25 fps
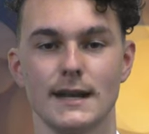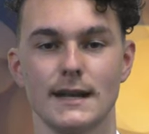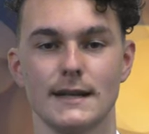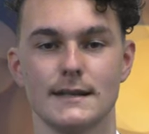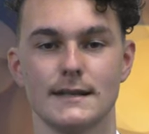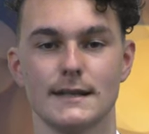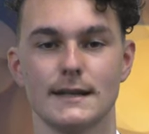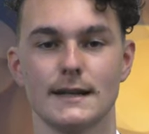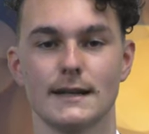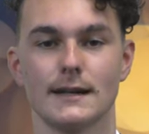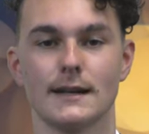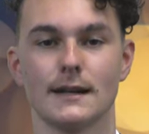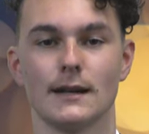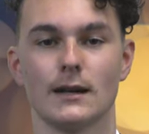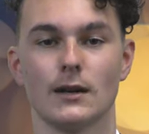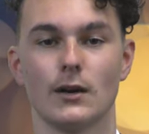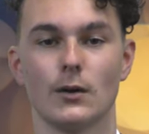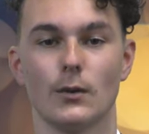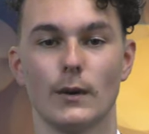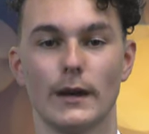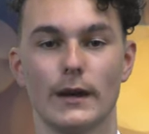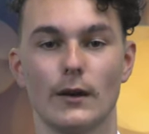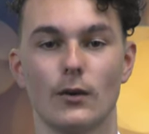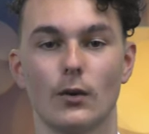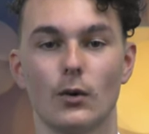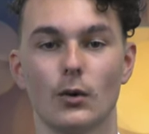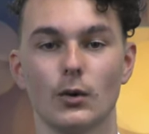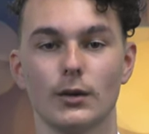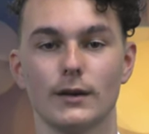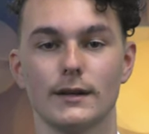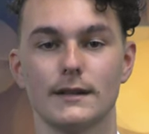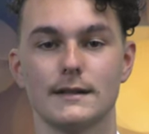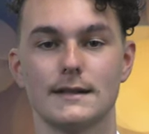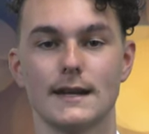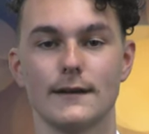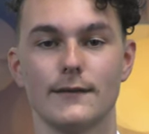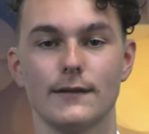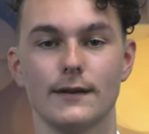easing, we all
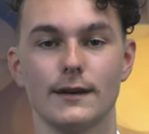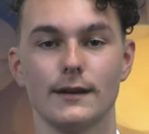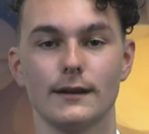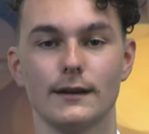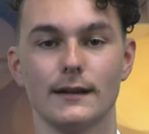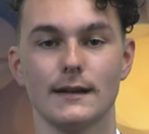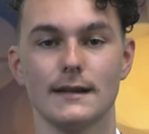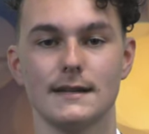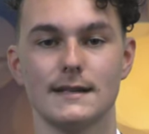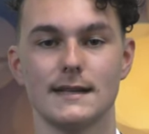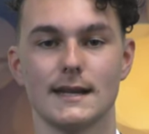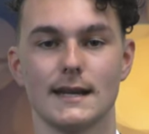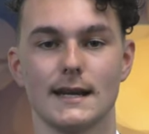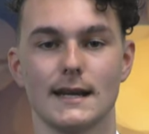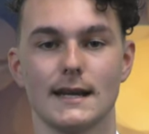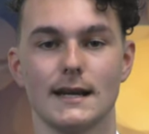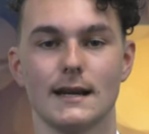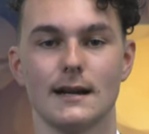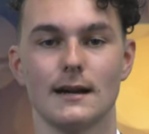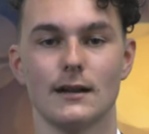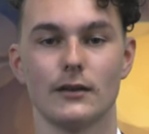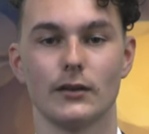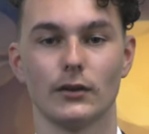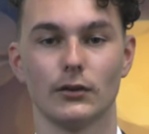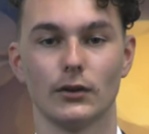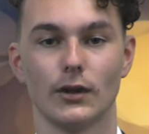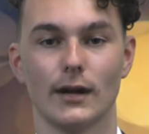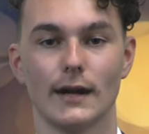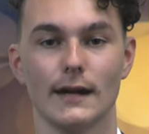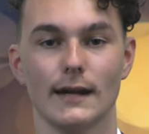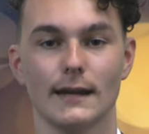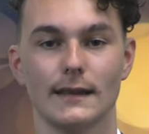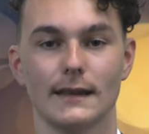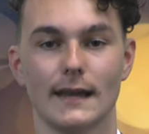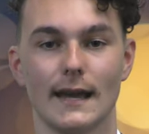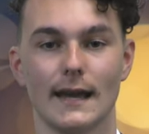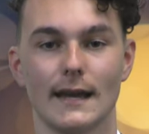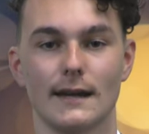can definitely see the light
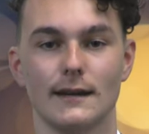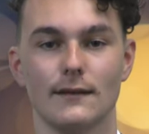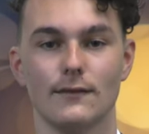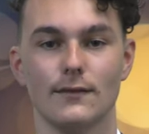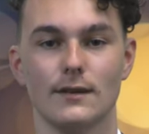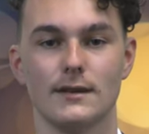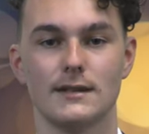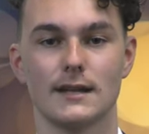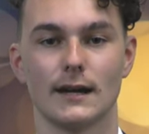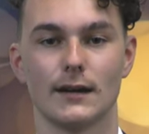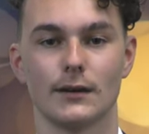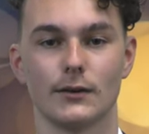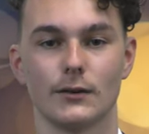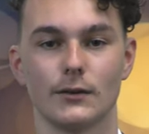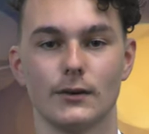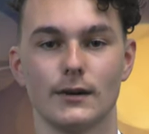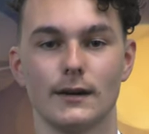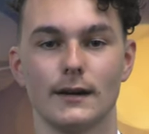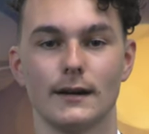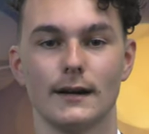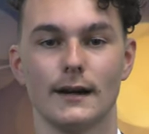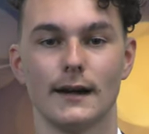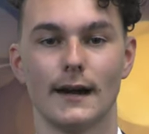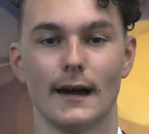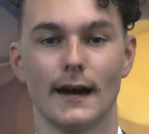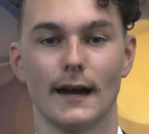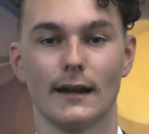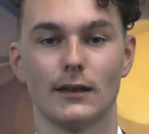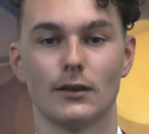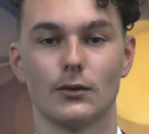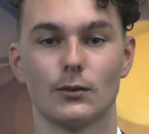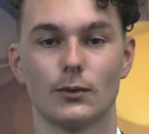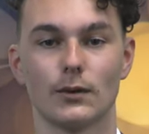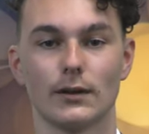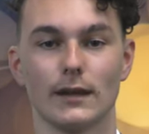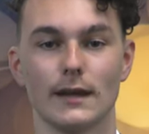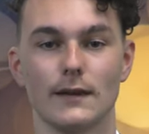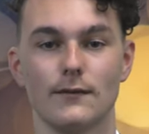at the end of the tunnel and the
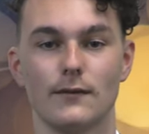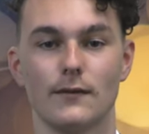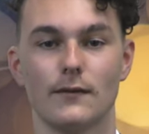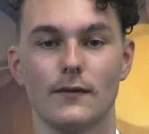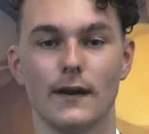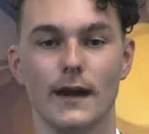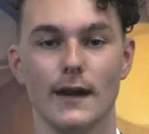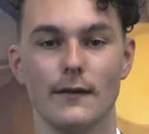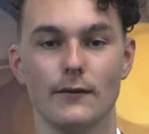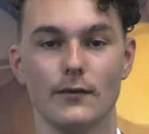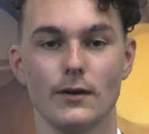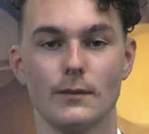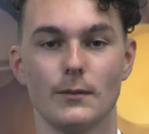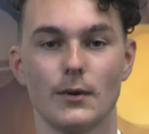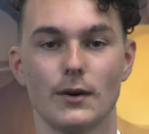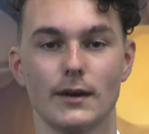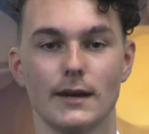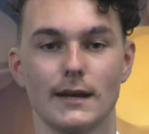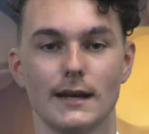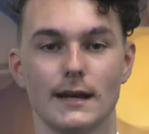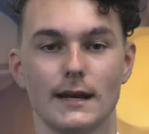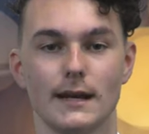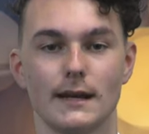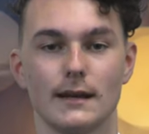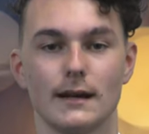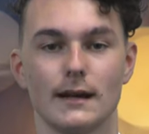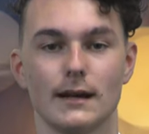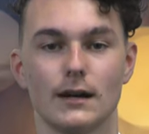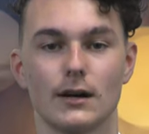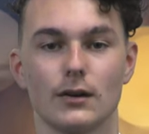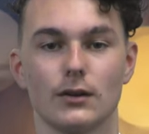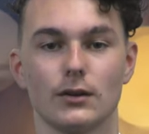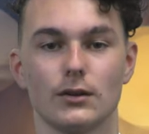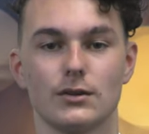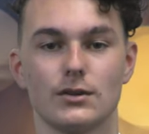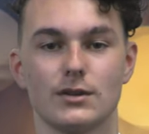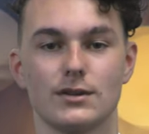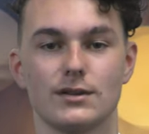relief of everybody in our
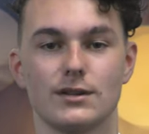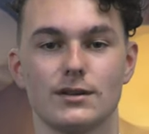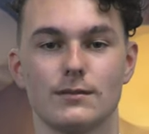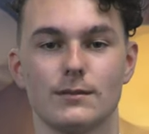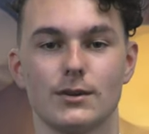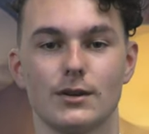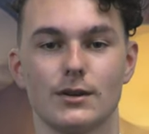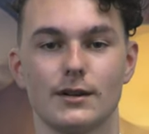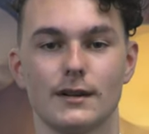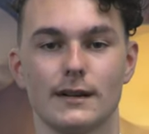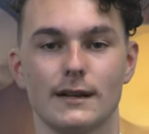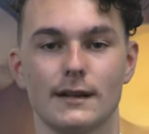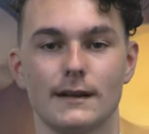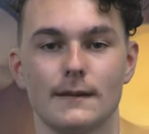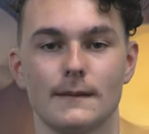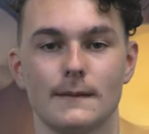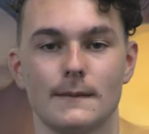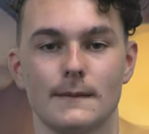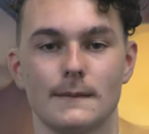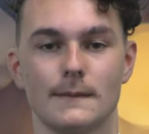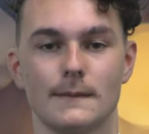college's community.